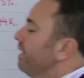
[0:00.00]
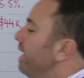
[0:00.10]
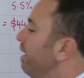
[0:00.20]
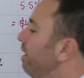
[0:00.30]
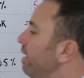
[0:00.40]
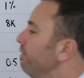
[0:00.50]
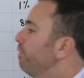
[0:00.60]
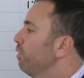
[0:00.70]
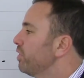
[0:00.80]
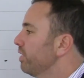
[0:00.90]
Now,
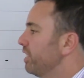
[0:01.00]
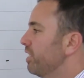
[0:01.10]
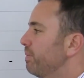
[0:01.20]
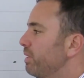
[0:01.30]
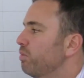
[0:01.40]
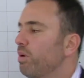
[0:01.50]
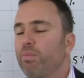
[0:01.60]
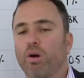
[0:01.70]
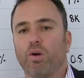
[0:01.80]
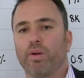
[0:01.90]
unfortunately, just because we're
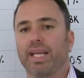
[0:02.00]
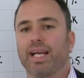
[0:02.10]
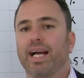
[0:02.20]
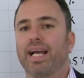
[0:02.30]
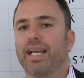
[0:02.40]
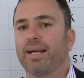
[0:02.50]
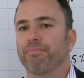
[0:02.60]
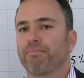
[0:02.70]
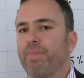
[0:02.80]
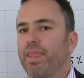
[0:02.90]
borrowing
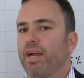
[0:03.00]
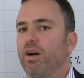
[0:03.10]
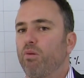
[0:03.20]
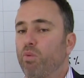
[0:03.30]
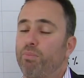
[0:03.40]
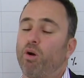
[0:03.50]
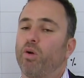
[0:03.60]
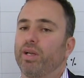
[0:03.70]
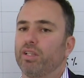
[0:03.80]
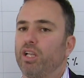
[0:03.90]
a
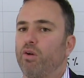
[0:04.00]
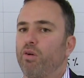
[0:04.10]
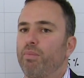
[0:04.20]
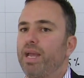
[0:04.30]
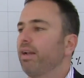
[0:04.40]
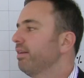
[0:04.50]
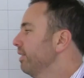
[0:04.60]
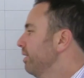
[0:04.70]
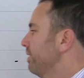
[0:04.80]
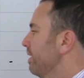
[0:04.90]
lower amount
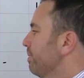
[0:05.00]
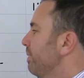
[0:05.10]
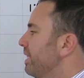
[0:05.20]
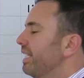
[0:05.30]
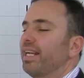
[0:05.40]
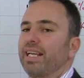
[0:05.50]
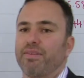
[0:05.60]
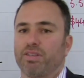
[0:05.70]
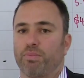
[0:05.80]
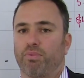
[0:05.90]
doesn't mean they're going to
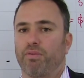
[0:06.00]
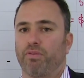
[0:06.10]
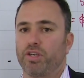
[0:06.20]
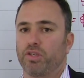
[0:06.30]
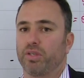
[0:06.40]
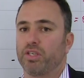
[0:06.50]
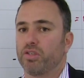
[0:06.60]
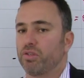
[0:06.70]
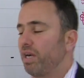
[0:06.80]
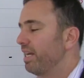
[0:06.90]
give us a preferential
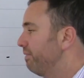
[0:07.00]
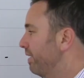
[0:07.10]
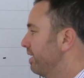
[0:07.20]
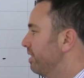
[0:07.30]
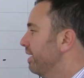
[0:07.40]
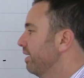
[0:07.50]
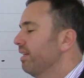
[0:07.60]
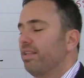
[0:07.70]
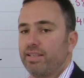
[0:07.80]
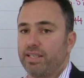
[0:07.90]
interest rate. If anything,
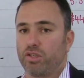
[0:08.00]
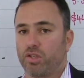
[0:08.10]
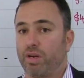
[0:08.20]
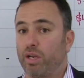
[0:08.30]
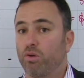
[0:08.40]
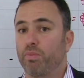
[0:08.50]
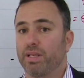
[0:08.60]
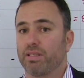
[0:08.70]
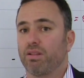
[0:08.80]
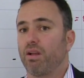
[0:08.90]
this interest rate could
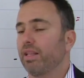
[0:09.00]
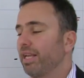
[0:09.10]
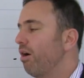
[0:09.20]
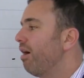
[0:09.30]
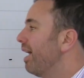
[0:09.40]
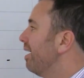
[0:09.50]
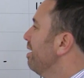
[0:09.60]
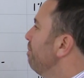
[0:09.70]
be slightly higher.